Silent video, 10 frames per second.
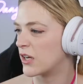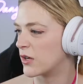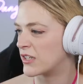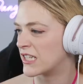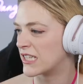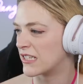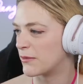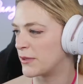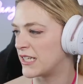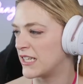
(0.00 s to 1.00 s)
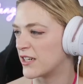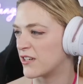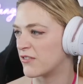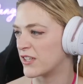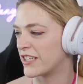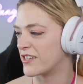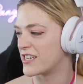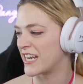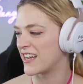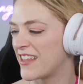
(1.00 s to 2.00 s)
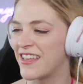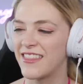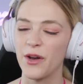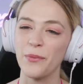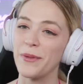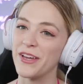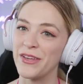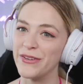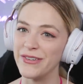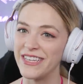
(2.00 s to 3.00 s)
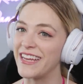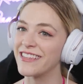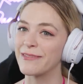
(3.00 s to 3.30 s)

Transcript: go to the pier for their date. I think that'll be a cute date